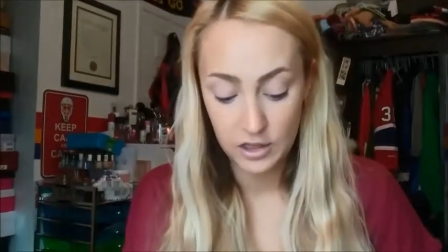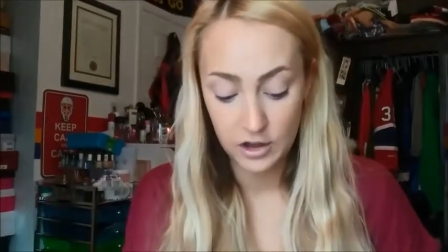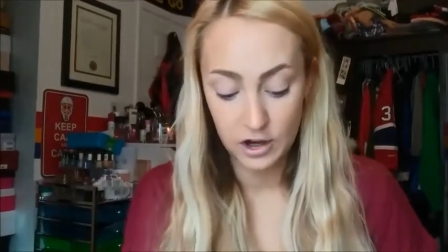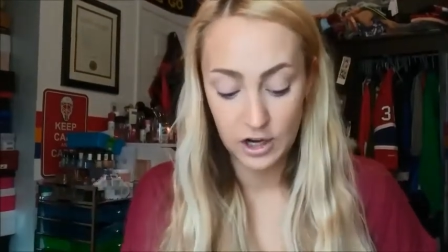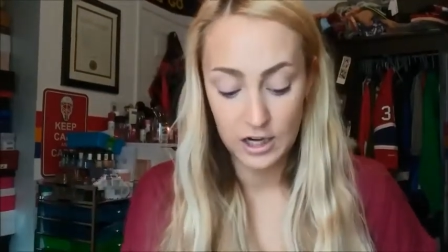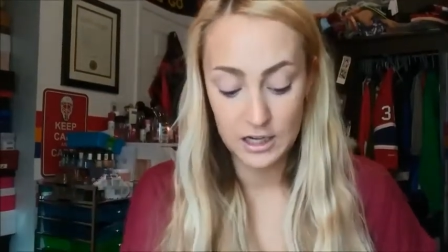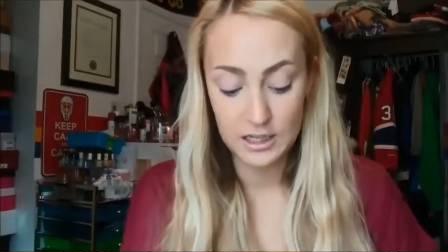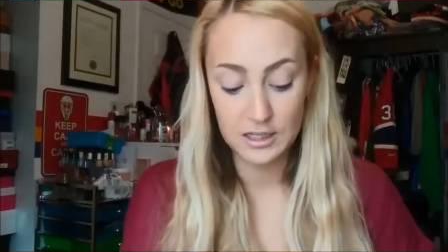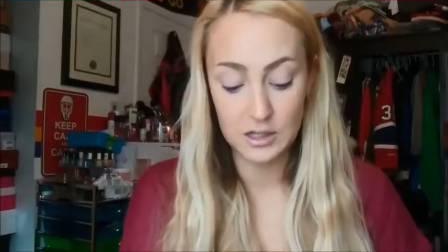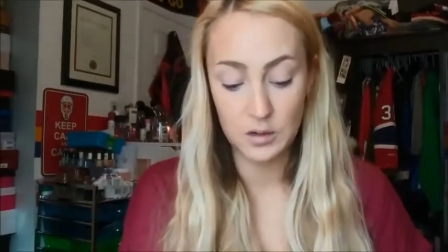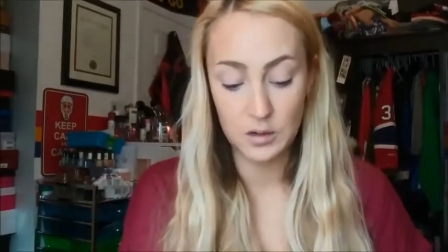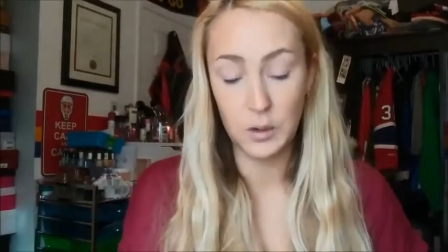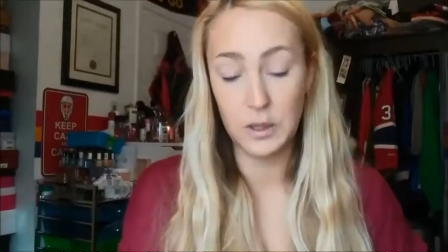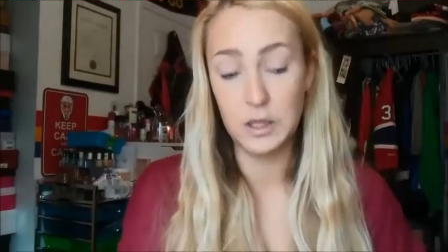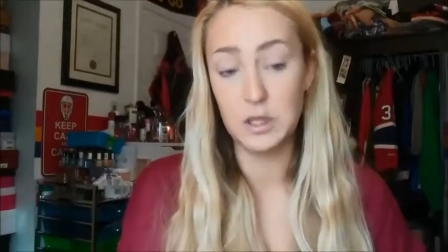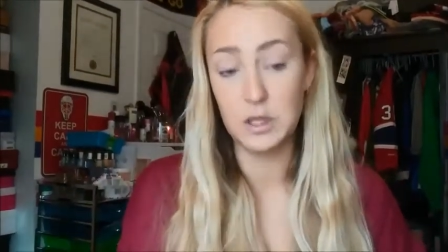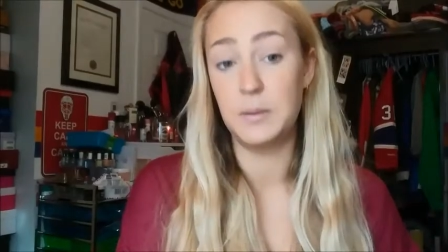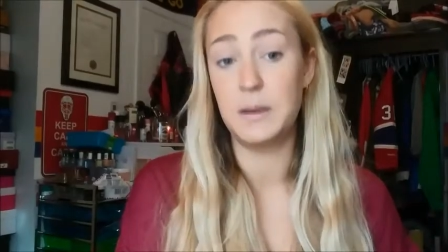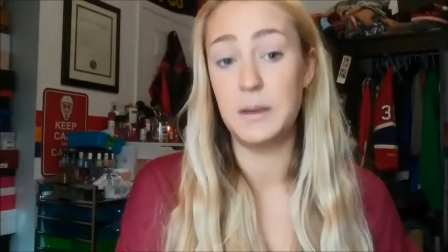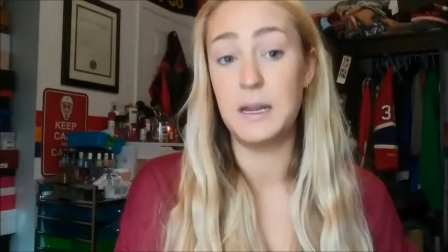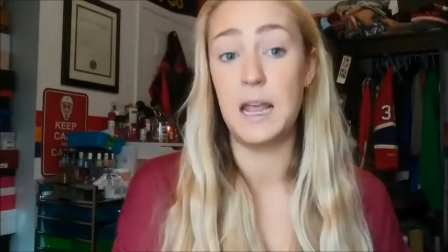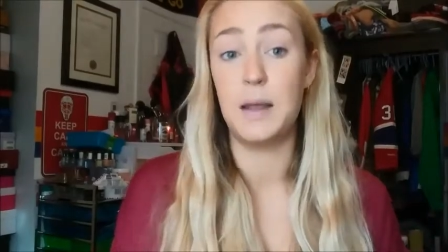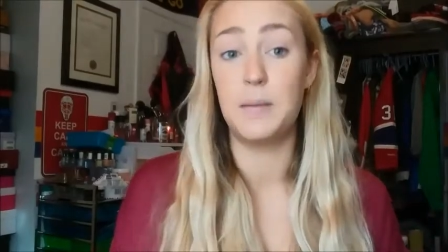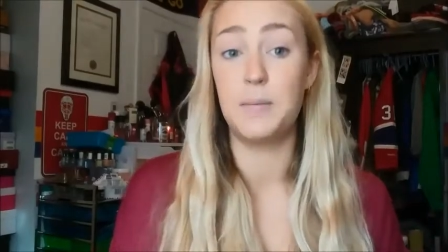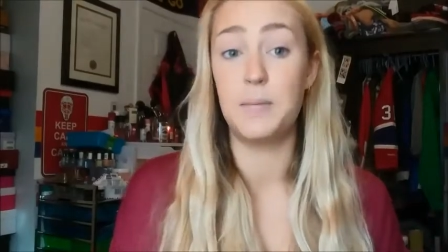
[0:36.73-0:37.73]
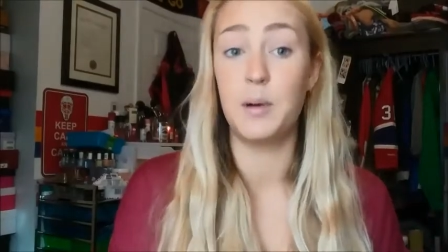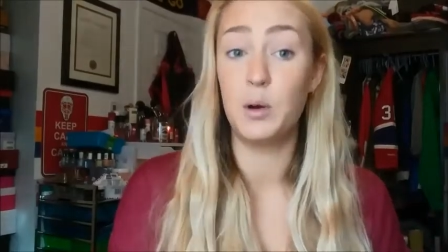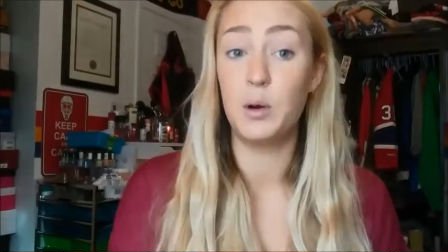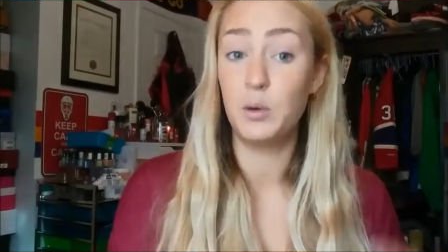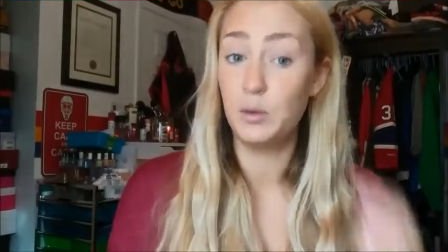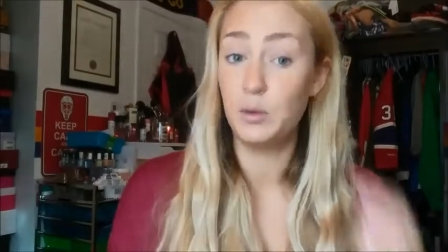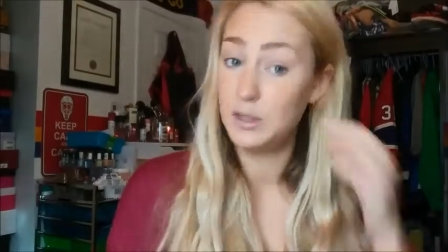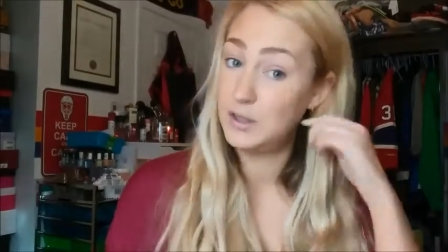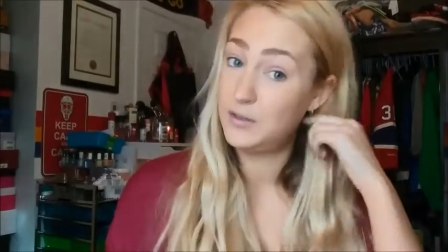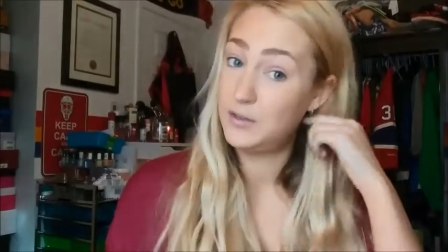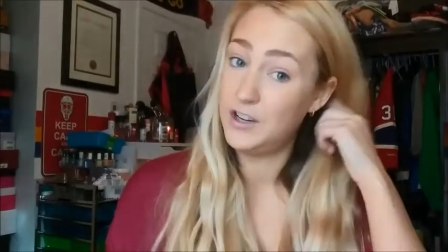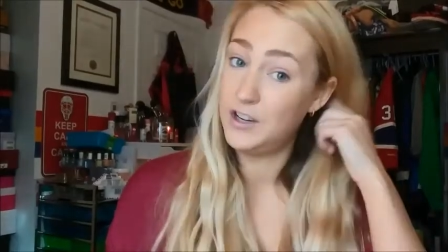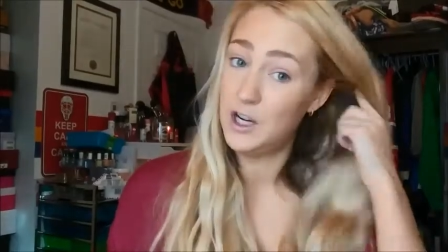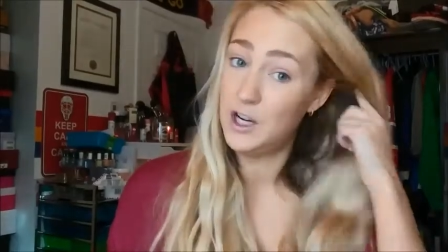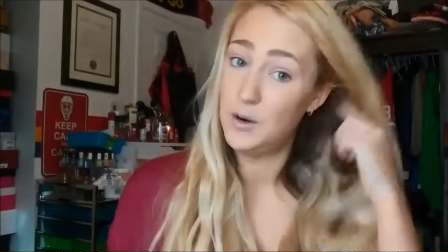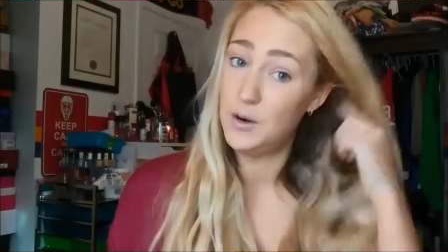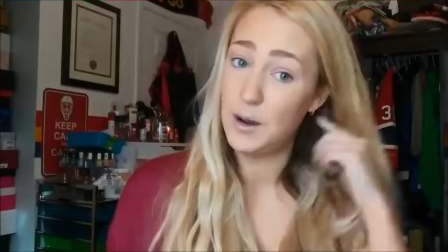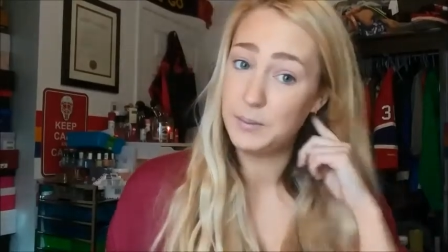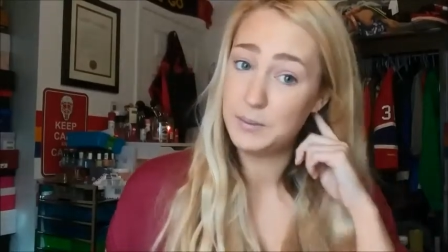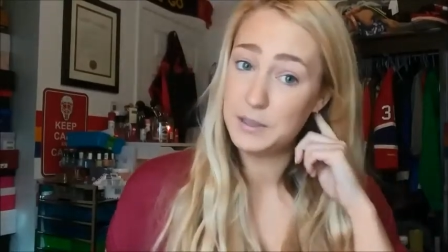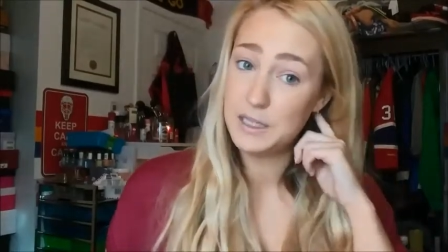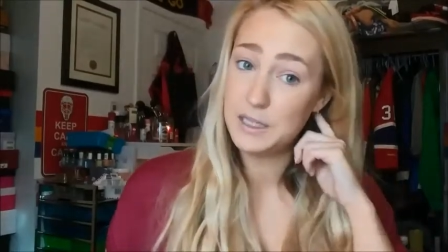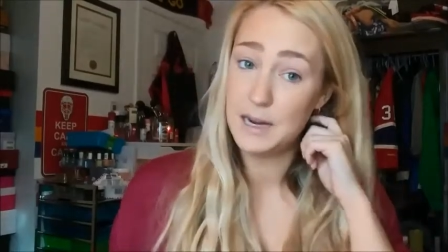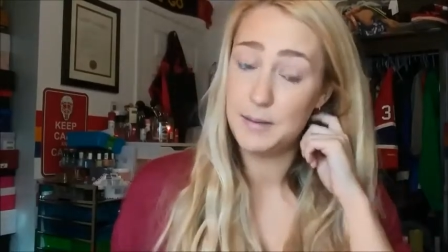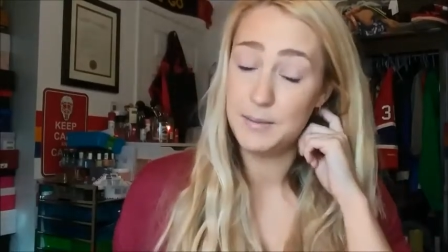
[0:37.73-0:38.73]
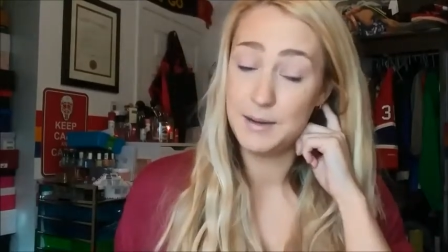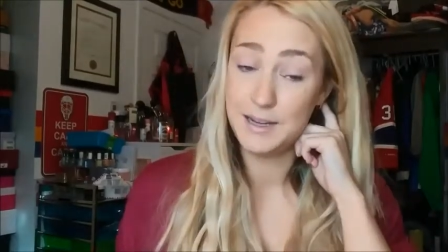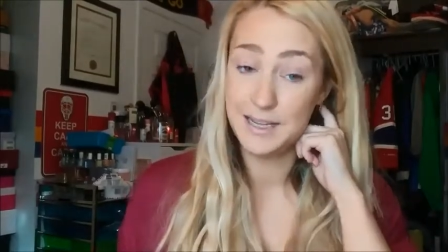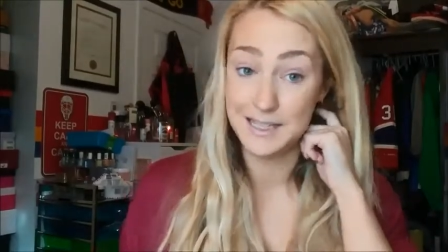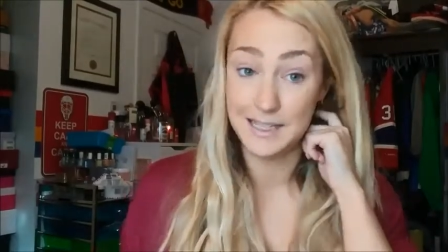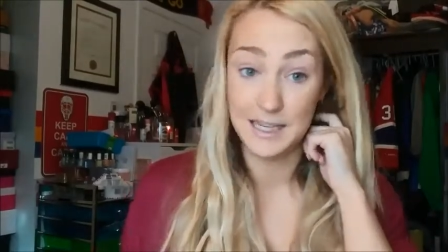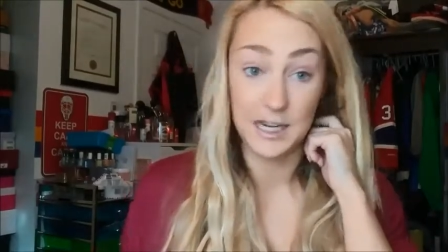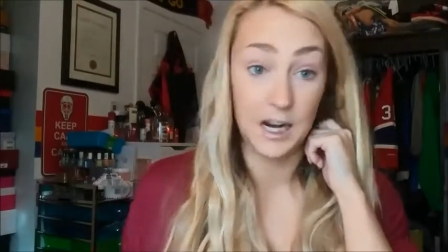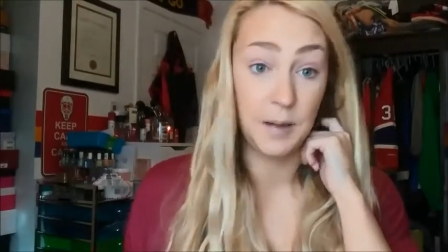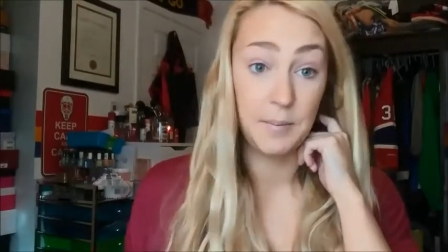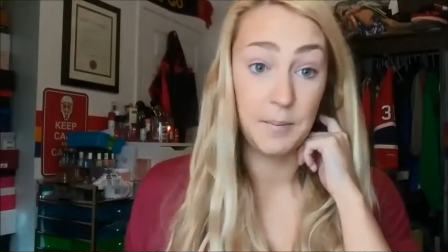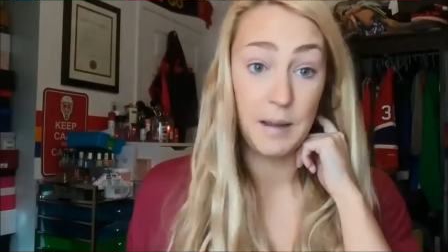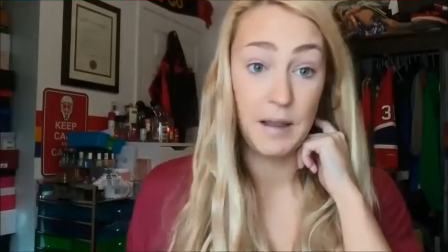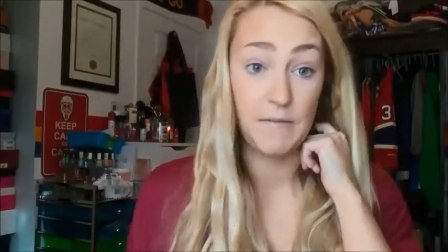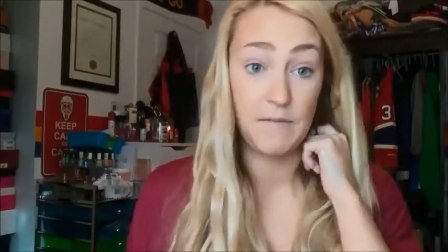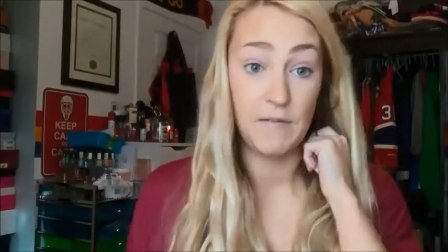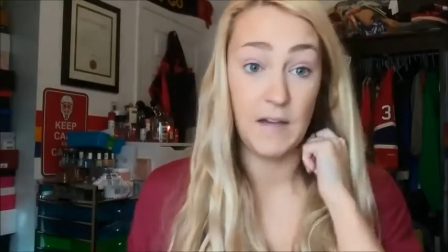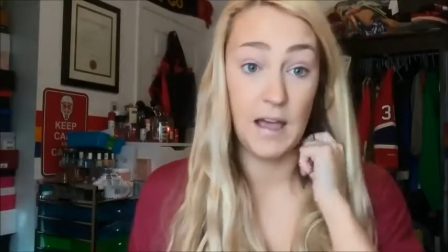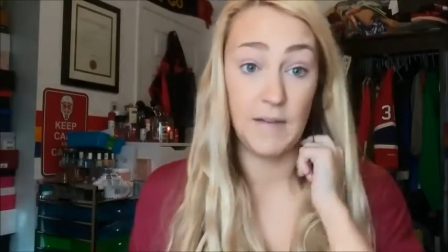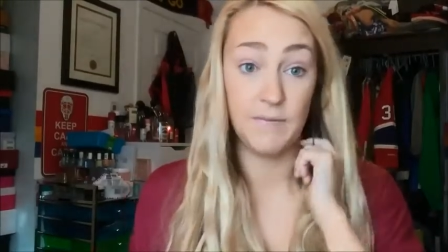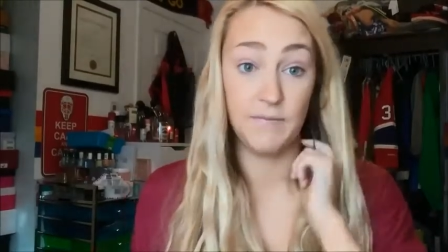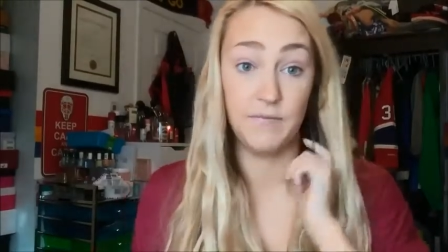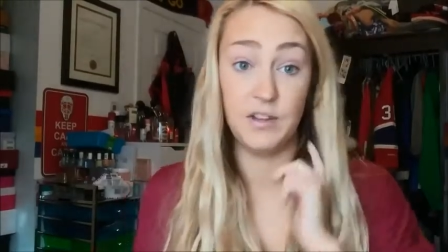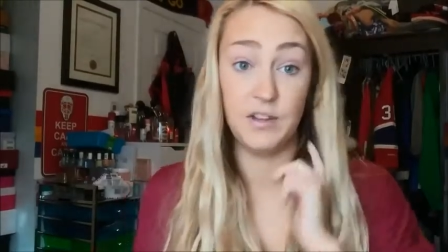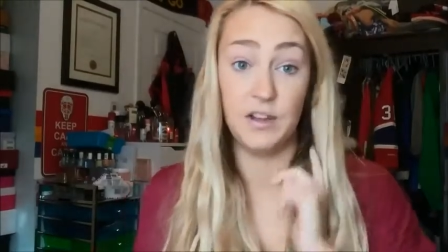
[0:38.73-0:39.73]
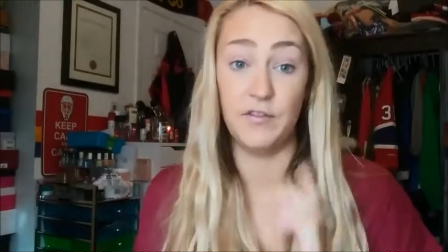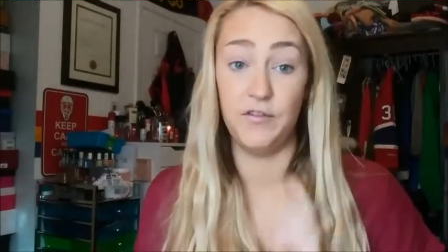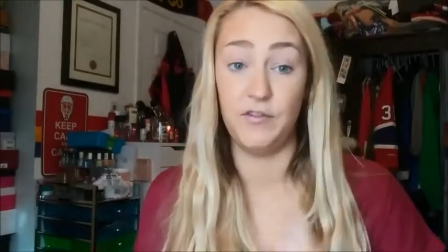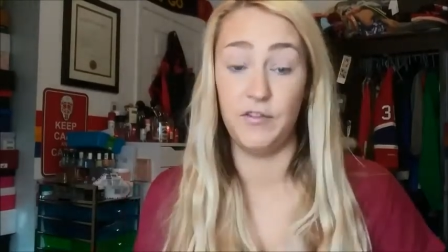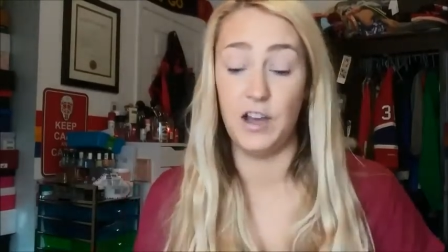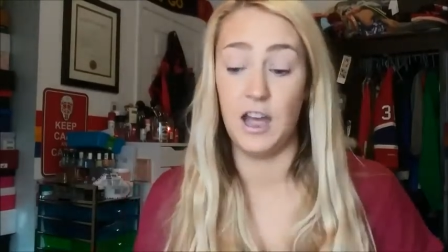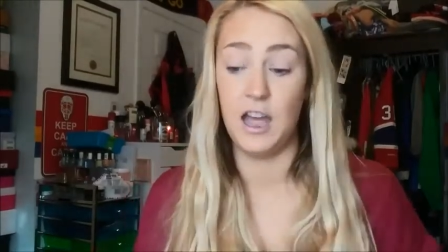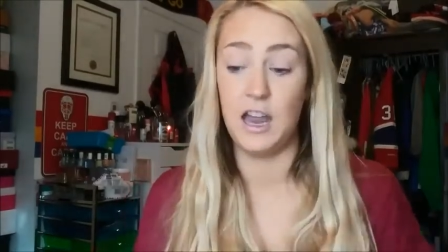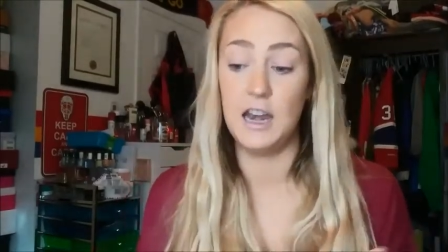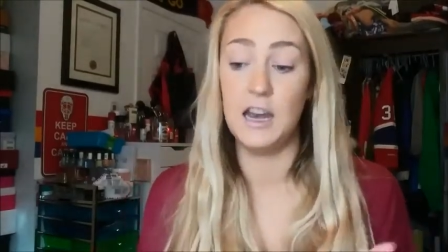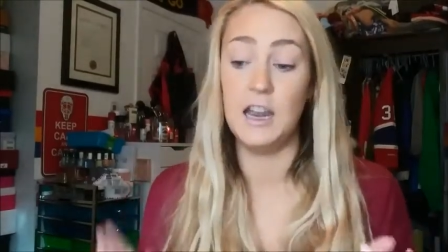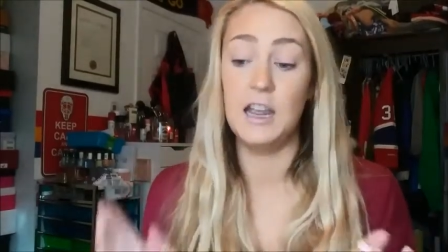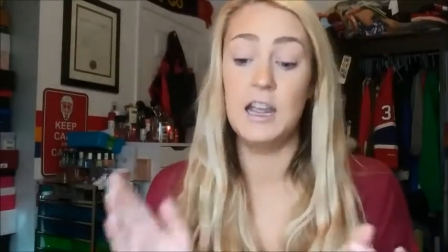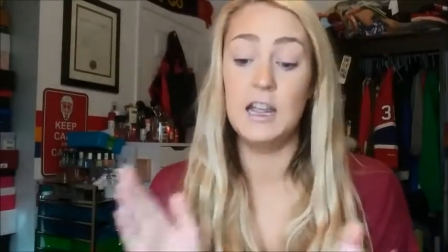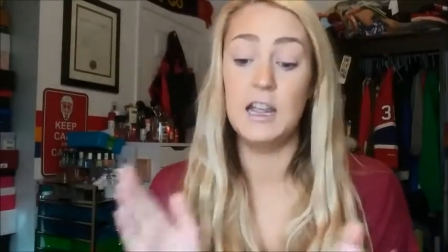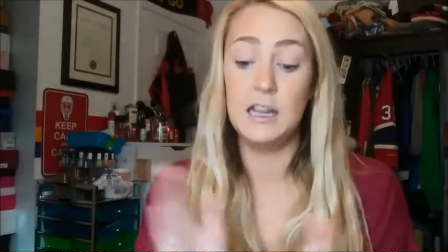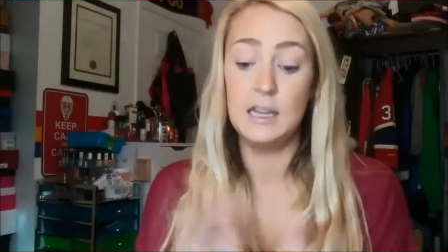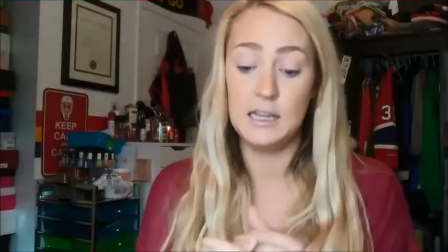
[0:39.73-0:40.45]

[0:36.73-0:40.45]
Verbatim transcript: There is going to be a bonus video up today because I got my FabFitFun